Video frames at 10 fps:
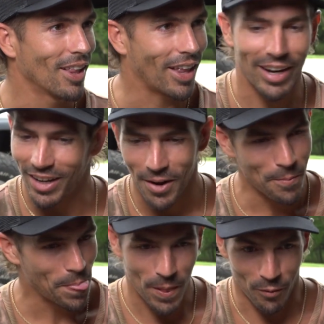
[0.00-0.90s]
Like,
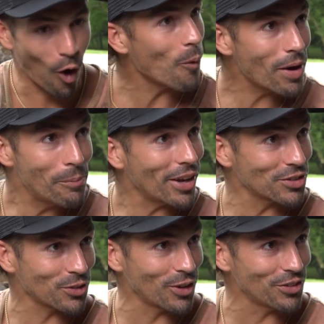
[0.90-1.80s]
all my
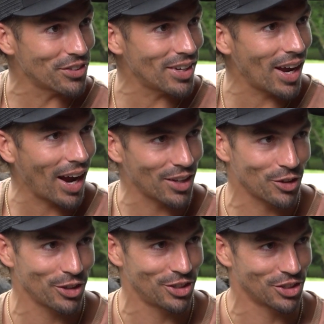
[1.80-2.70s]
best throws today, I
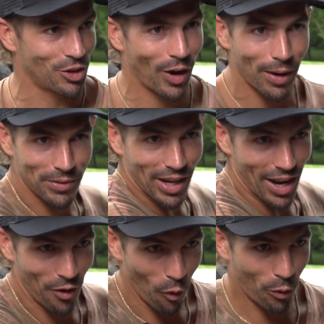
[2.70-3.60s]
literally just grabbed it
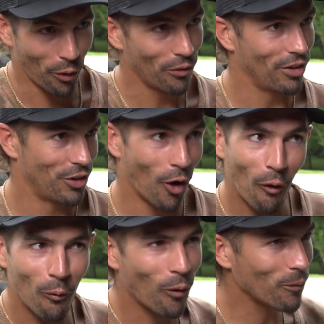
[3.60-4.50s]
and
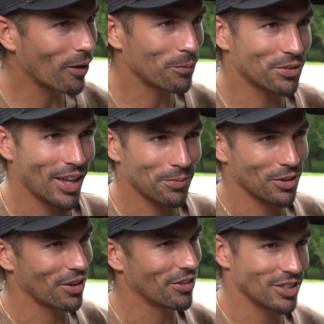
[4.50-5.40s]
No warm-up steps
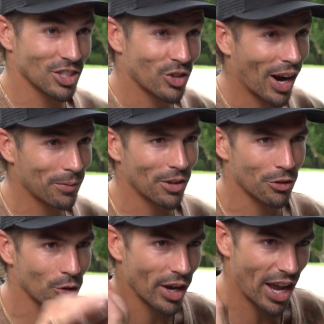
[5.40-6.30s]
or nothing. Just grabbed it,
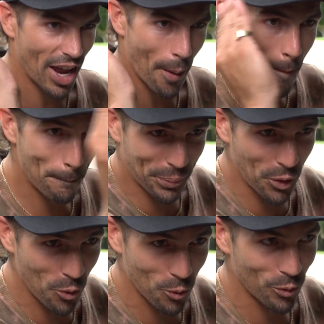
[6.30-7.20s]
threw it, and
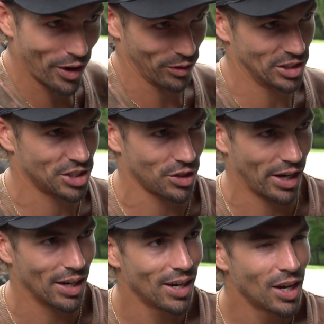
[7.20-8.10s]
pew, it went straight.